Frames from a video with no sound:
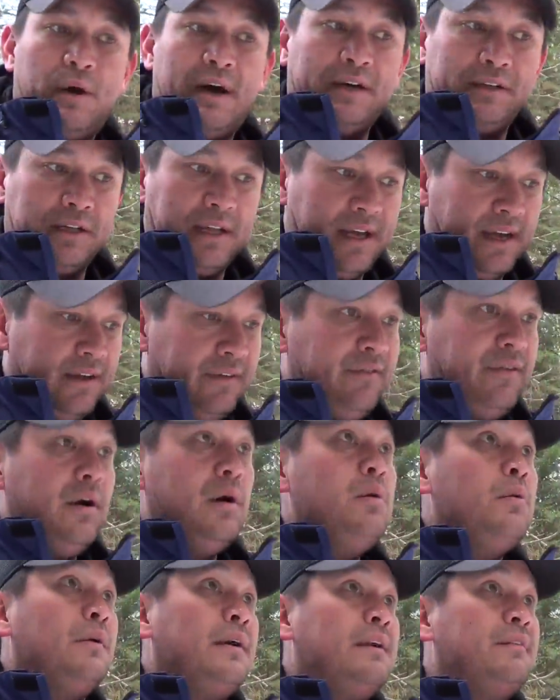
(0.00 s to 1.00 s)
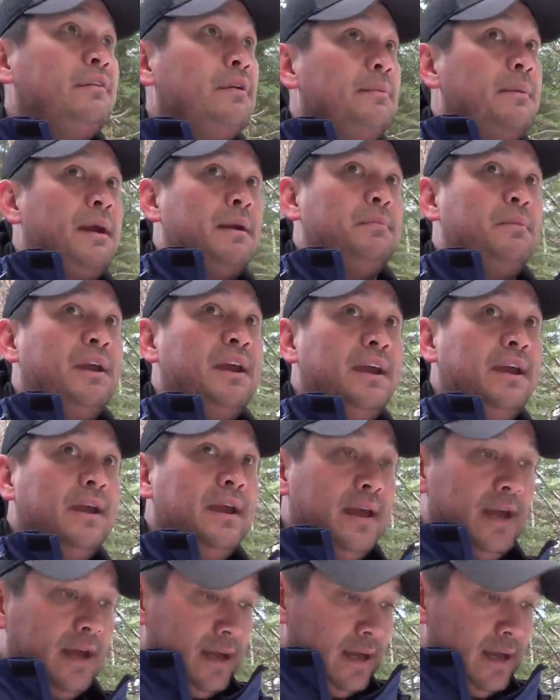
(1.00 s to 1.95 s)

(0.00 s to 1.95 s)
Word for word: wildlife whatever it may be